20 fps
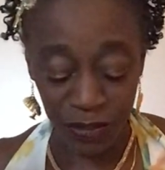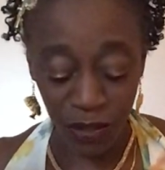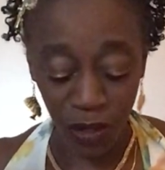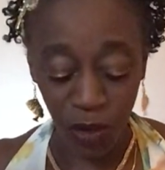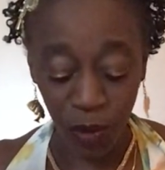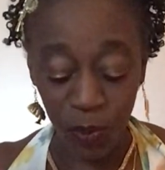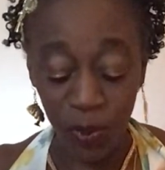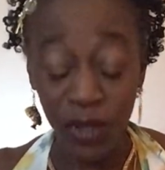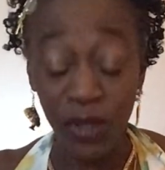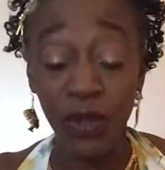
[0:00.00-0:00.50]

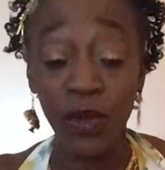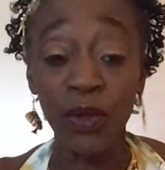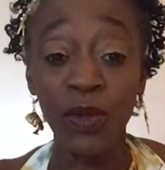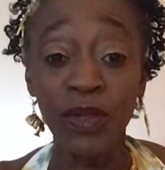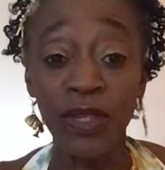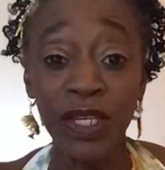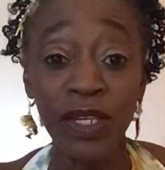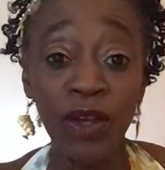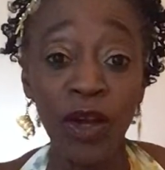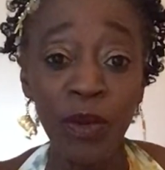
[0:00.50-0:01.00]
Are we
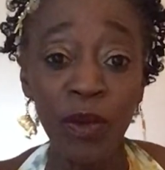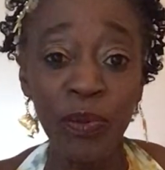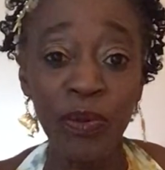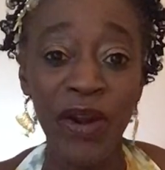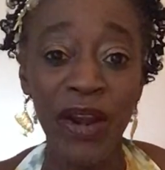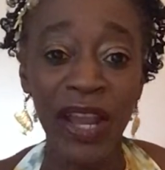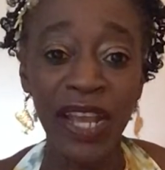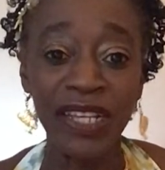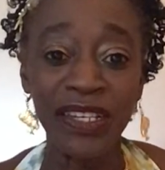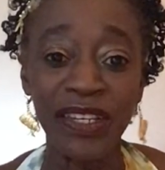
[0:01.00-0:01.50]
using our
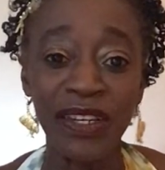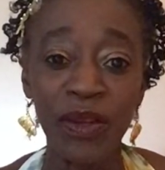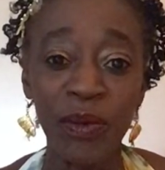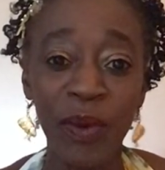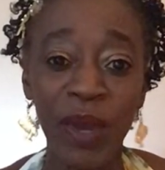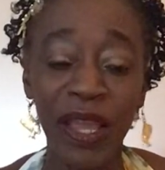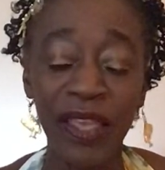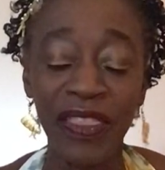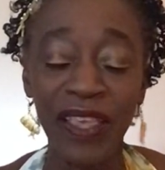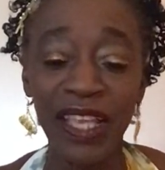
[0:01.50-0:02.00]
pride in a
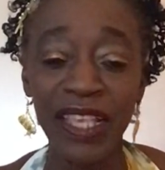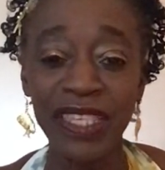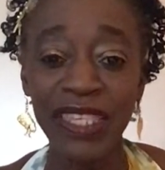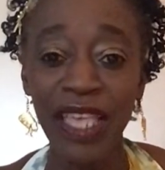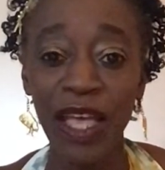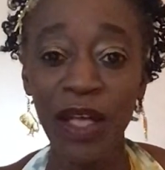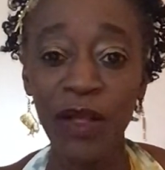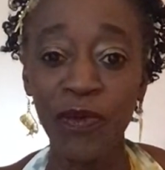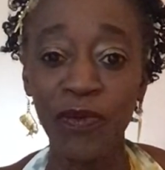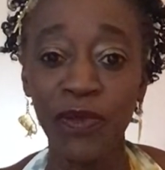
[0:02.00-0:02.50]
way that's
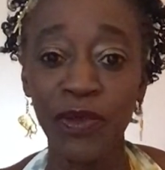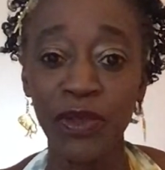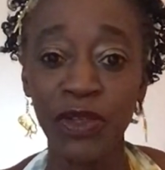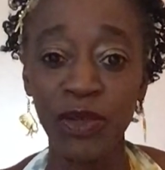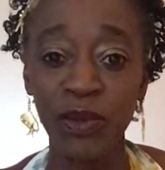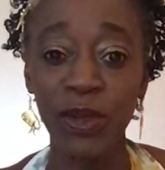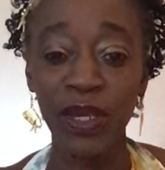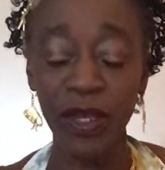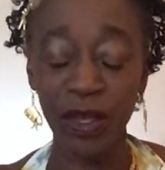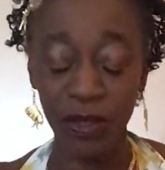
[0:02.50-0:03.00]
helpful
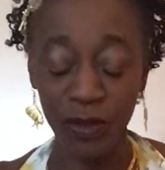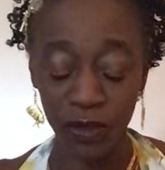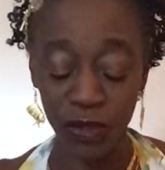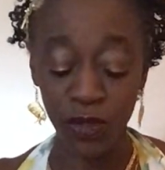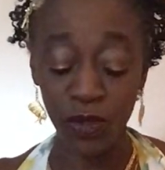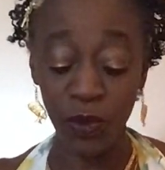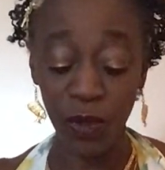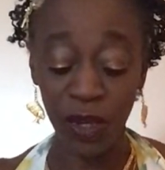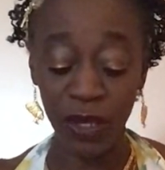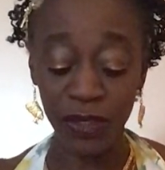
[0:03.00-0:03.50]

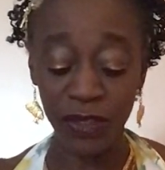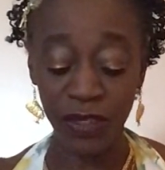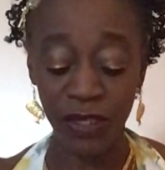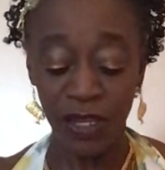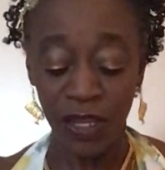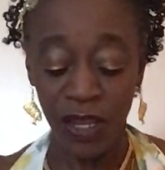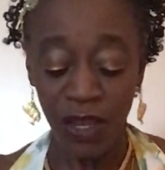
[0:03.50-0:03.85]
to us?